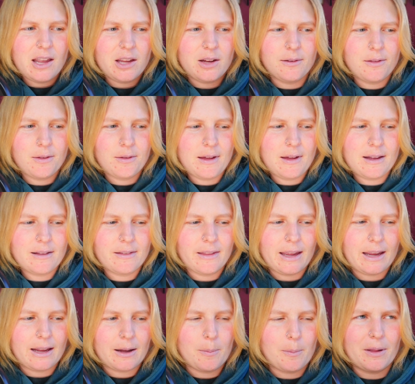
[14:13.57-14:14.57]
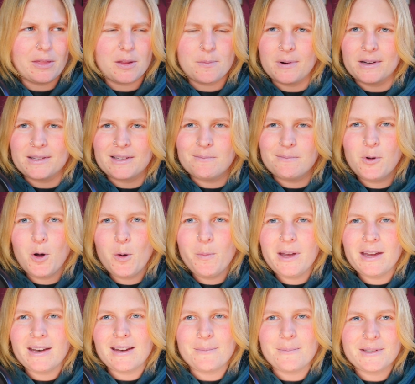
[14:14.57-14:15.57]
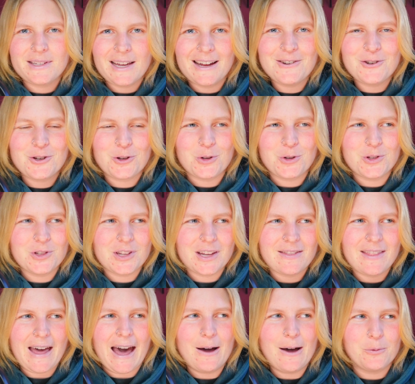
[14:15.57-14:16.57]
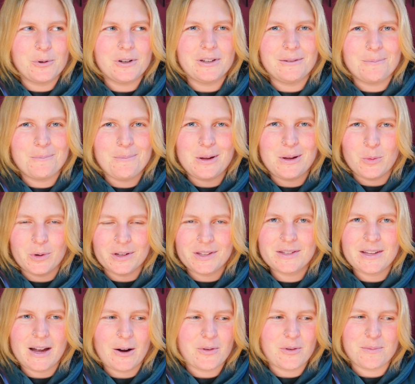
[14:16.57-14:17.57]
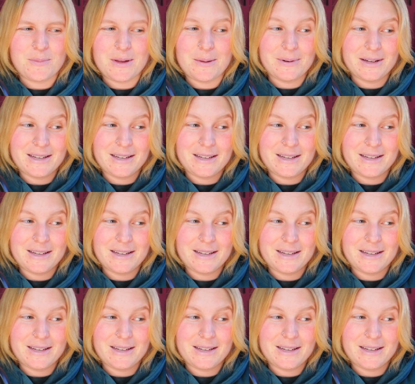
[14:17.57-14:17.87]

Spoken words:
you'd think like about the present moment and potentials, like that would be what stuck with me.